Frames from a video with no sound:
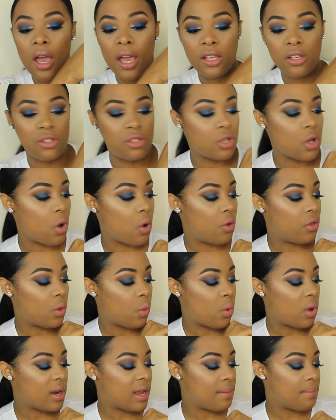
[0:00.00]
So the
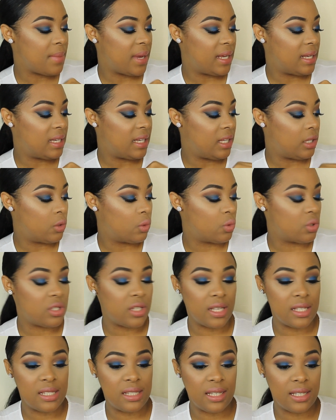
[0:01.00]
one I mainly use
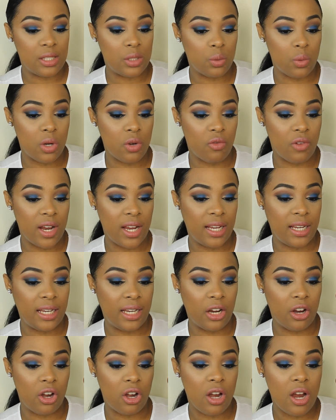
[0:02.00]
is this one right
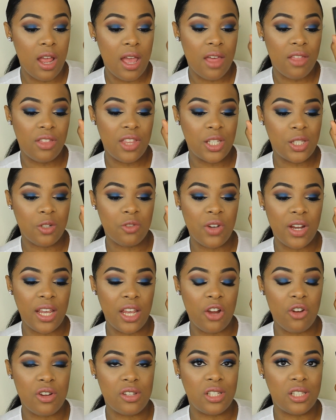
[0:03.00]
here. This one right
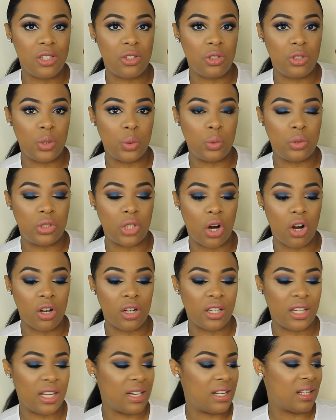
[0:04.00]
here is a little too
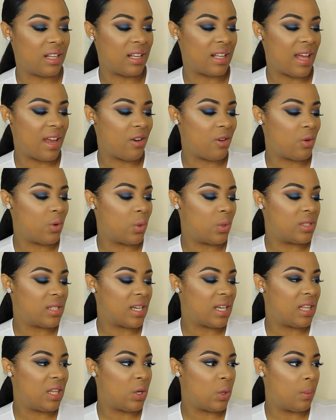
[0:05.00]
dark, and like, I don't know, it's
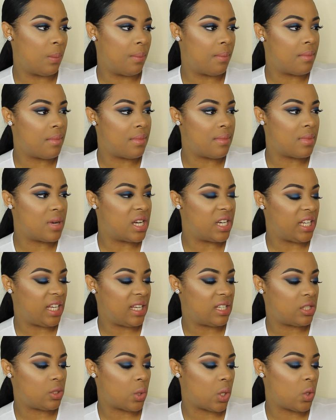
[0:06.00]
like a little
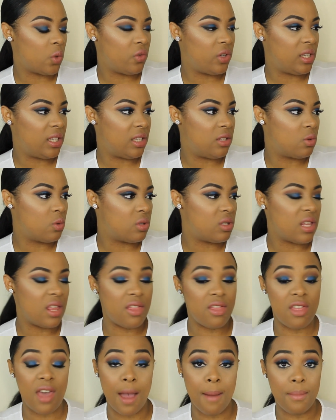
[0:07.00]
muddy, so I don't really use
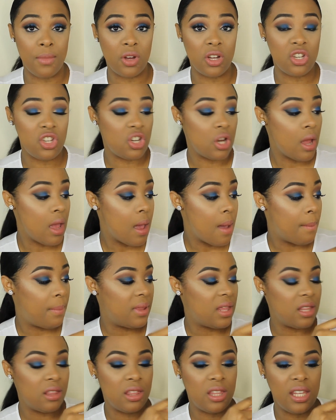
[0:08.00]
it that much. But
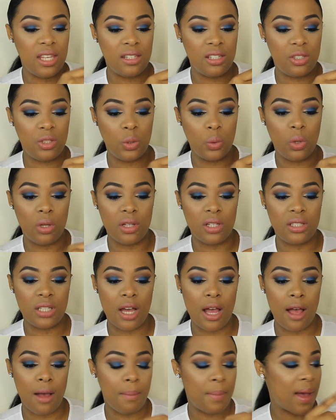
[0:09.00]
then these two on the
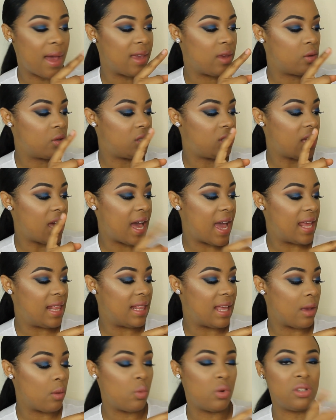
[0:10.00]
top, I use the
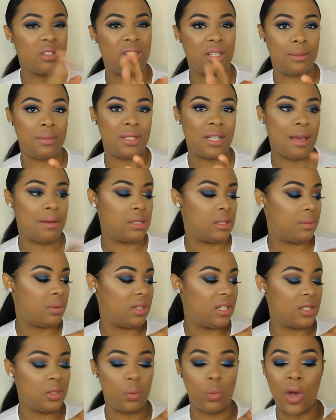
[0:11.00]
highlight one sometimes, but
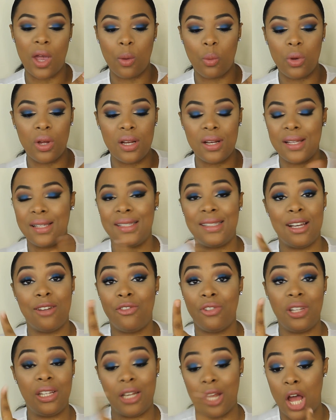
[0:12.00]
this white one is
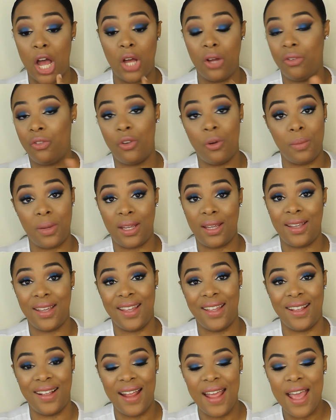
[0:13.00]
definitely not for
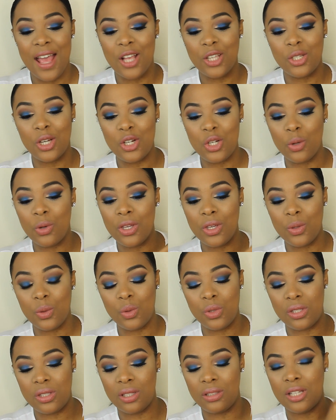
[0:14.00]
me. So I don't
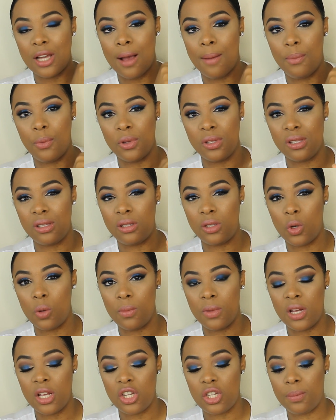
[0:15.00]
use the top one so
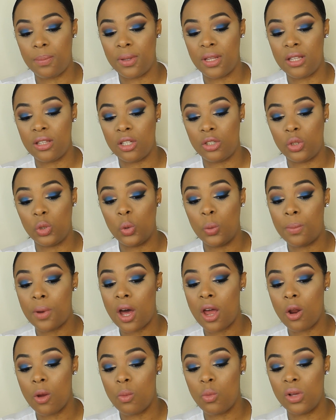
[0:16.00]
much, but then the two
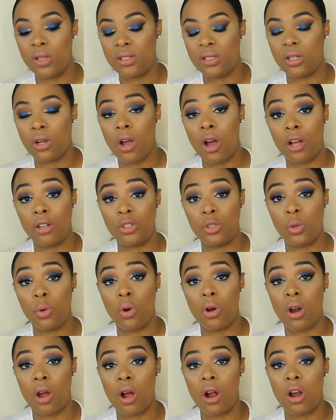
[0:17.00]
bottom ones to
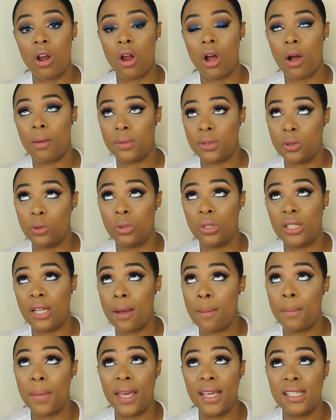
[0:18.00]
contour are absolutely
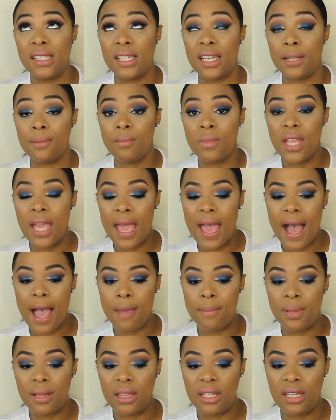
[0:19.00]
amazing.
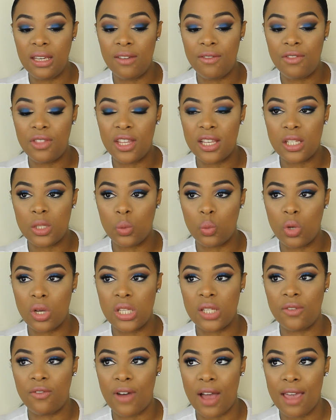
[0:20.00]
I believe this
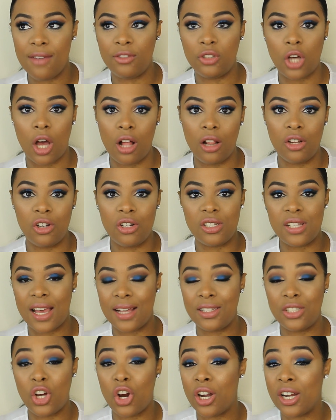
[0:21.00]
was $5
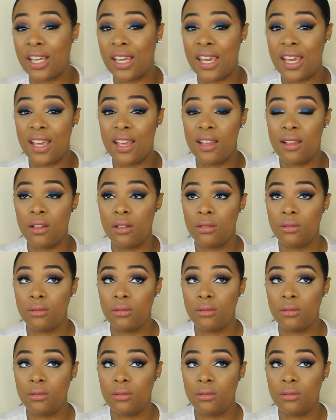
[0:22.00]
at Target.